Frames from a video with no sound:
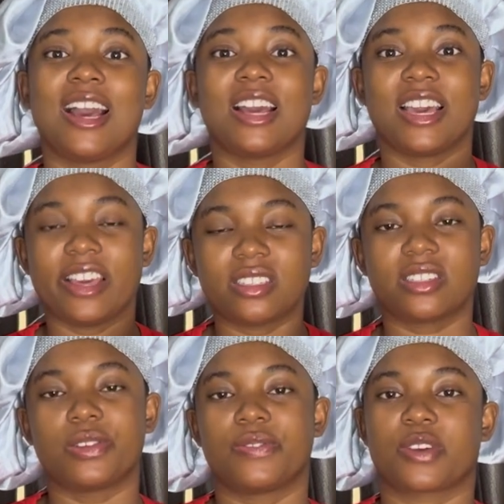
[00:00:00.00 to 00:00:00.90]
hit the
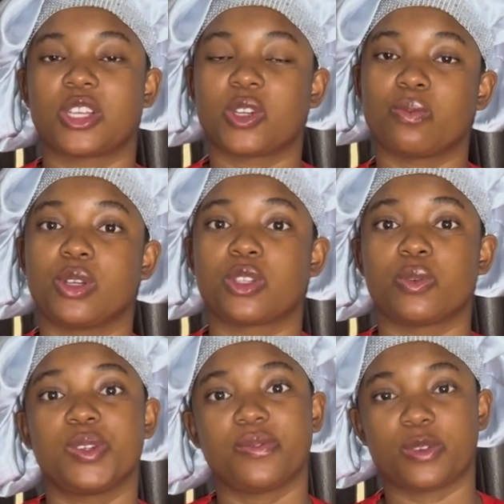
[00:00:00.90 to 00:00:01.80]
notification bell so you'll
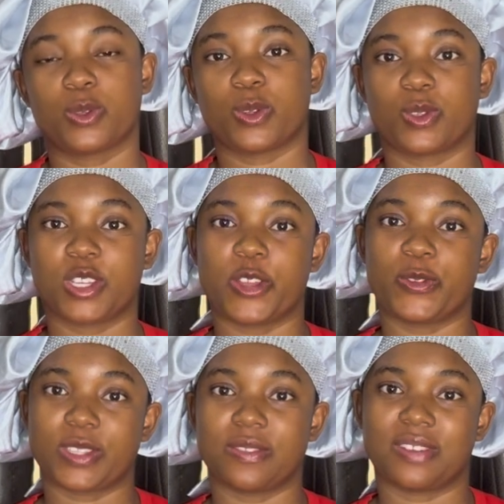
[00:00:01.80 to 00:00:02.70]
be the first one to get
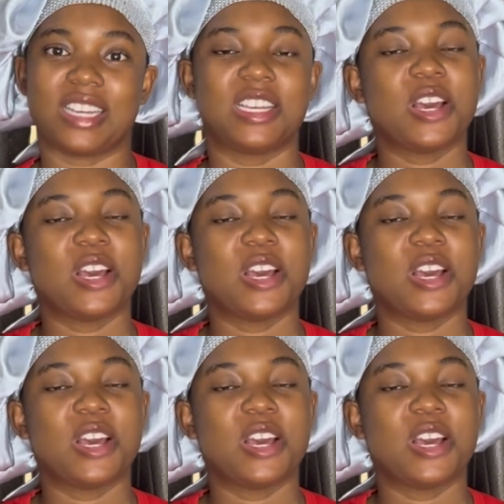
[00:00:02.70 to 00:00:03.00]
notified